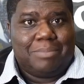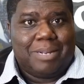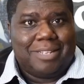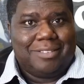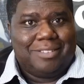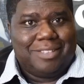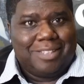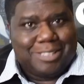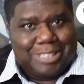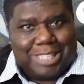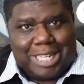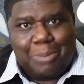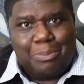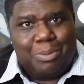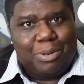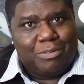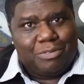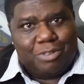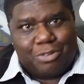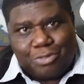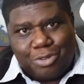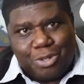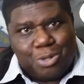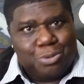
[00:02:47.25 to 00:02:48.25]
by the
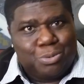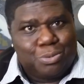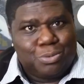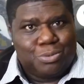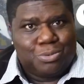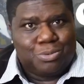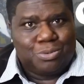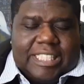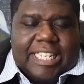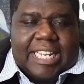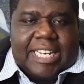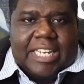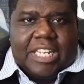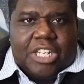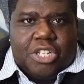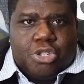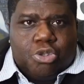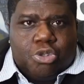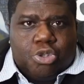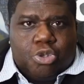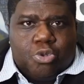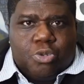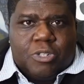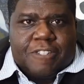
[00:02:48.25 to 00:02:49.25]
example of a few. Is I
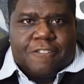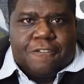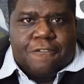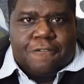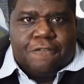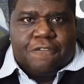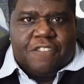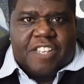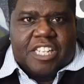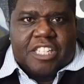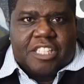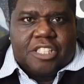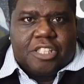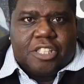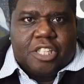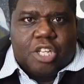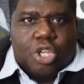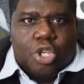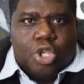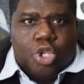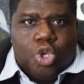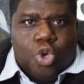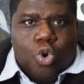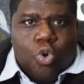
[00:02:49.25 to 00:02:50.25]
need you to
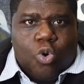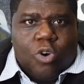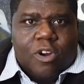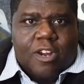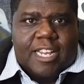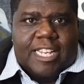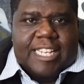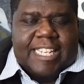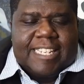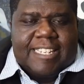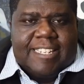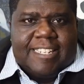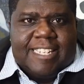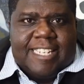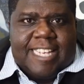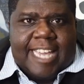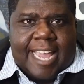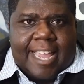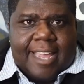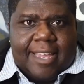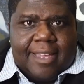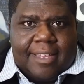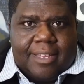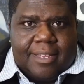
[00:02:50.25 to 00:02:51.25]
fix your
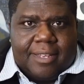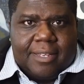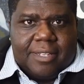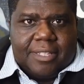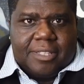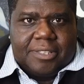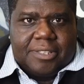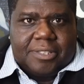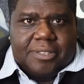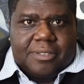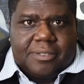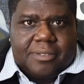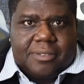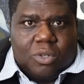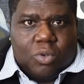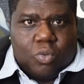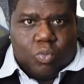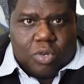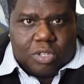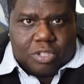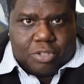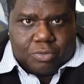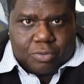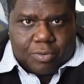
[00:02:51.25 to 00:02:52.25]
gaze
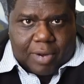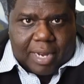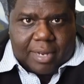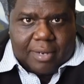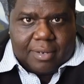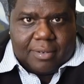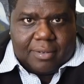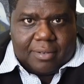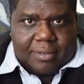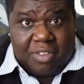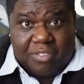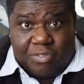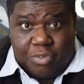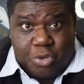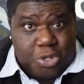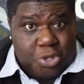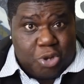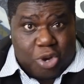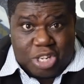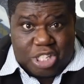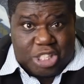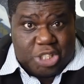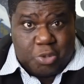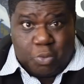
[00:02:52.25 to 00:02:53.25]
on what's right. If you
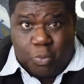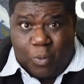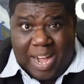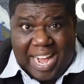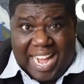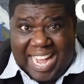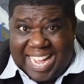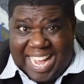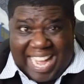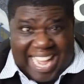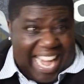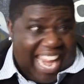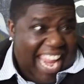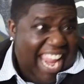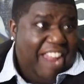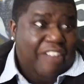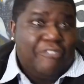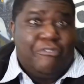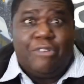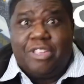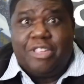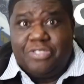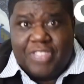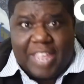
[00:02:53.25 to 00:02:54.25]
start swinging at
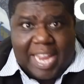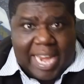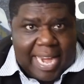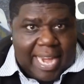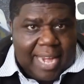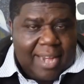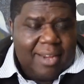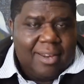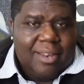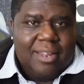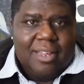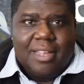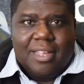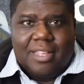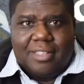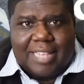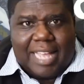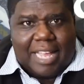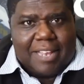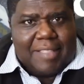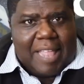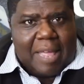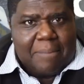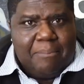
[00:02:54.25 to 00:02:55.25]
everything
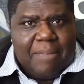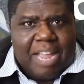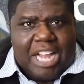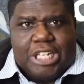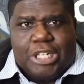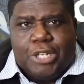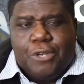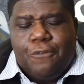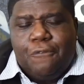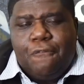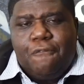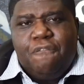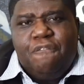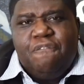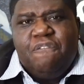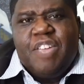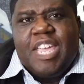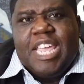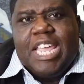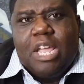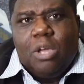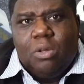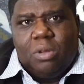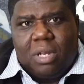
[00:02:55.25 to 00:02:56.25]
that makes you
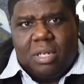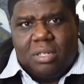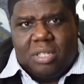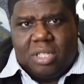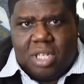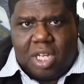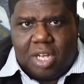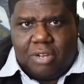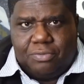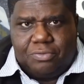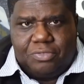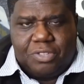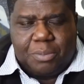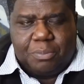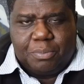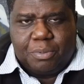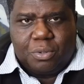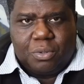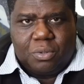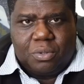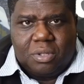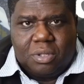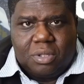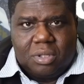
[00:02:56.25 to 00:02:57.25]
feel
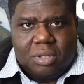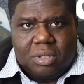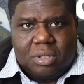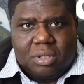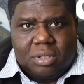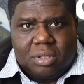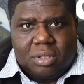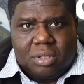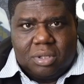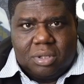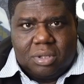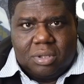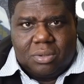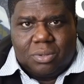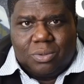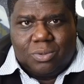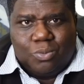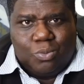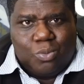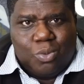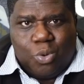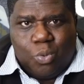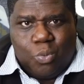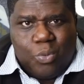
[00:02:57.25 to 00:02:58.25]
uncomfortable,
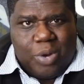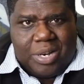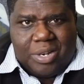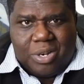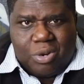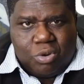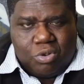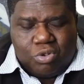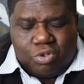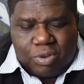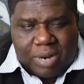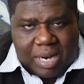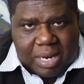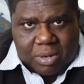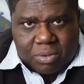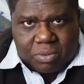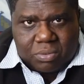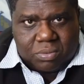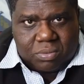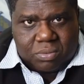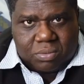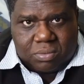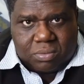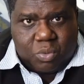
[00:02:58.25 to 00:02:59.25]
we'll win no
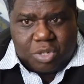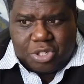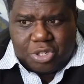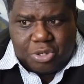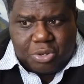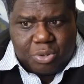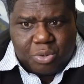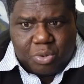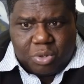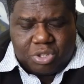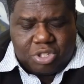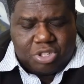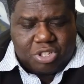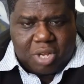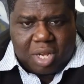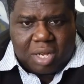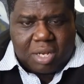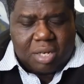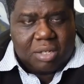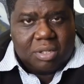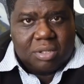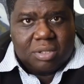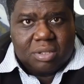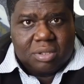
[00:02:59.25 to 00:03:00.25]
ground. What's your North
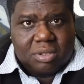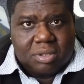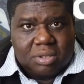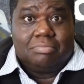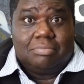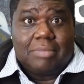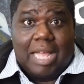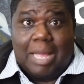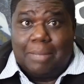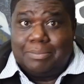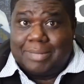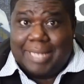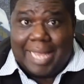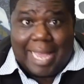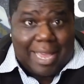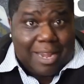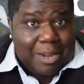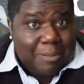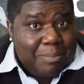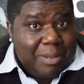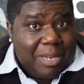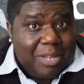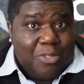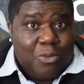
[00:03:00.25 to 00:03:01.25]
Star? I'm
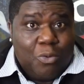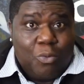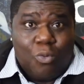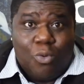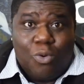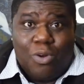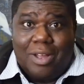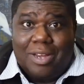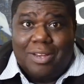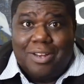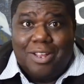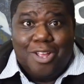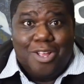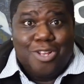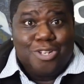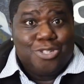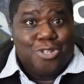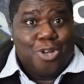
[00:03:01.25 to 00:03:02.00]
tired of being the one